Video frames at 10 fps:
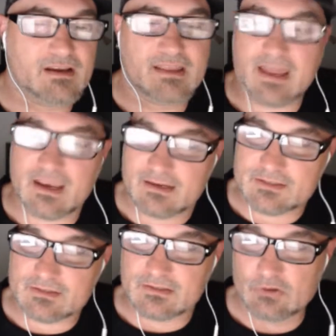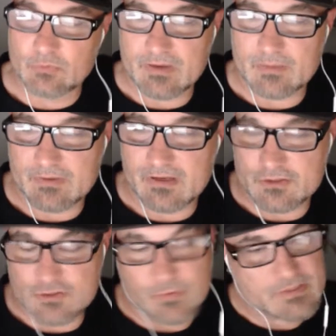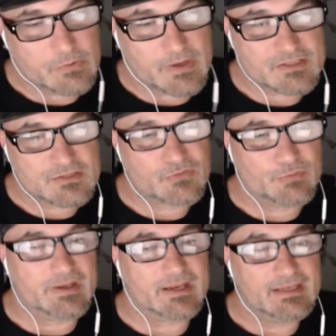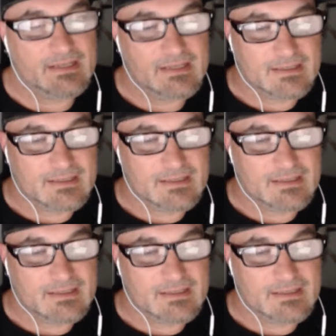to that in just a little bit because you had some questions for me.